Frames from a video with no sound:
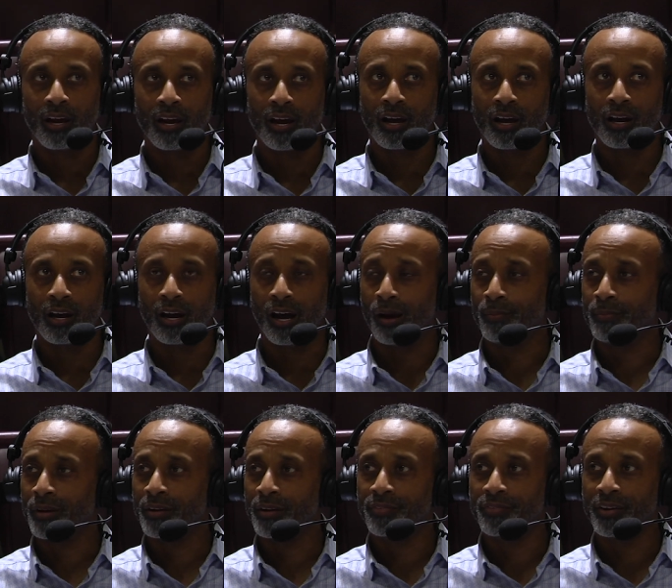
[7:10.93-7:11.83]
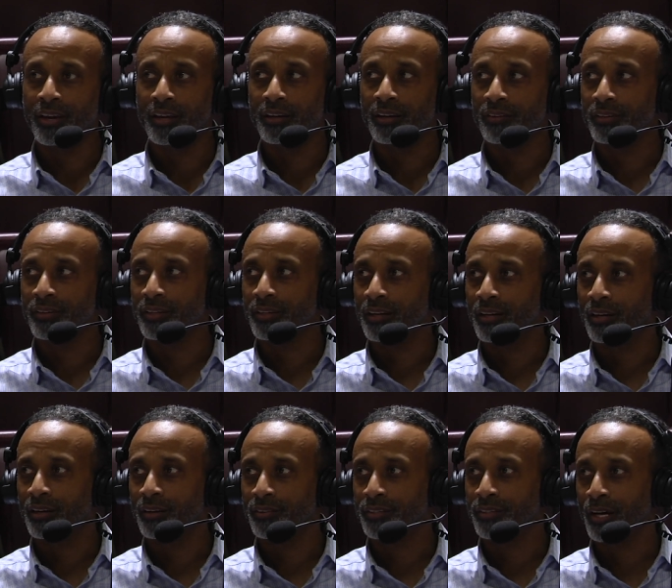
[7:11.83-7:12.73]
Uh, I'm not a fan of it.
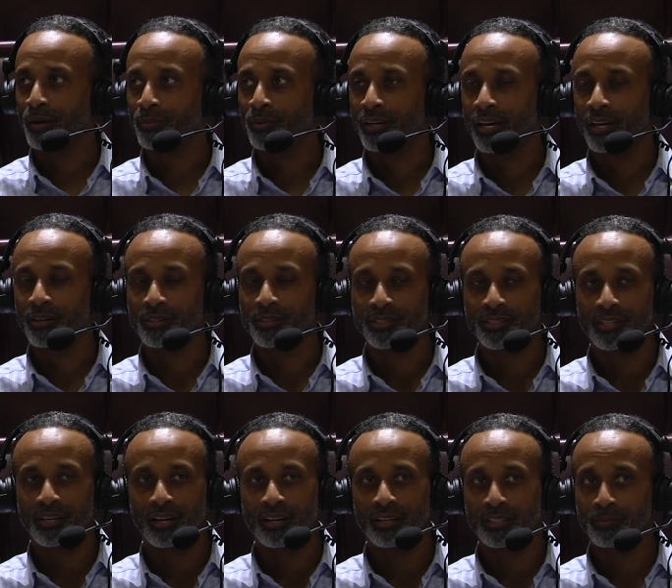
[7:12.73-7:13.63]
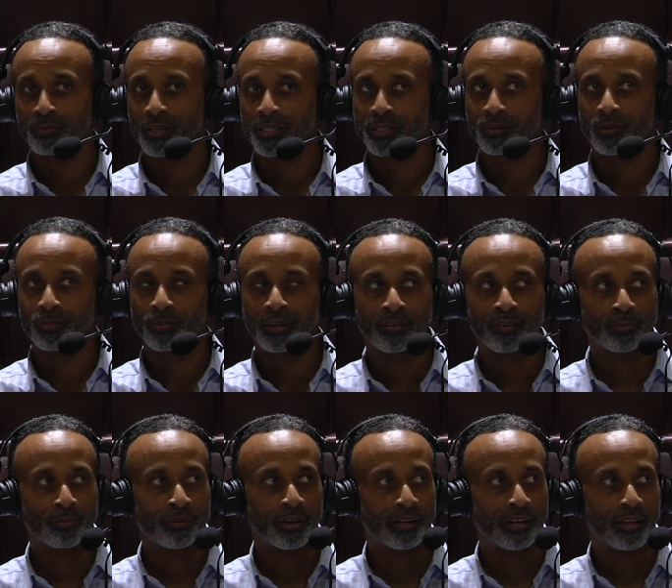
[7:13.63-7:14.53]
Uh, the double headers, uh, especially when we have to
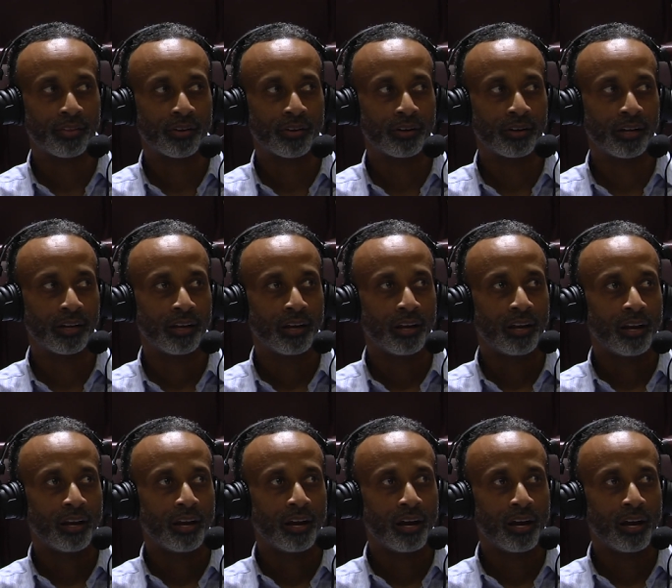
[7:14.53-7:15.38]
play at 8:30, yep.